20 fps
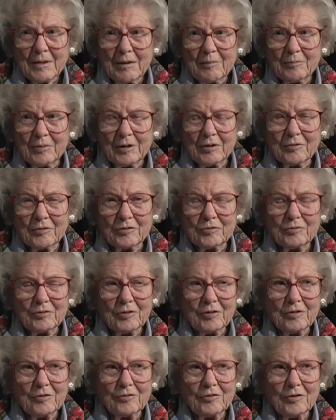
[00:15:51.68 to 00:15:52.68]
But it was
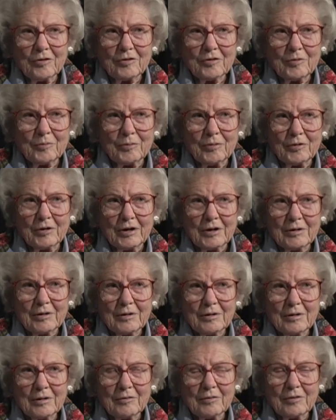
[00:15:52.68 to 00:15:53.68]
with the focal point,
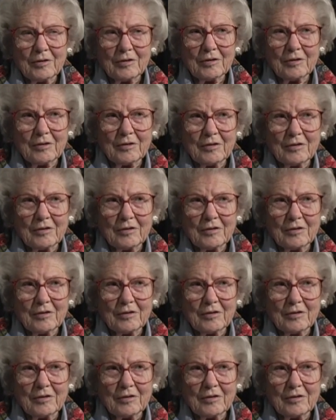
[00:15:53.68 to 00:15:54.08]
where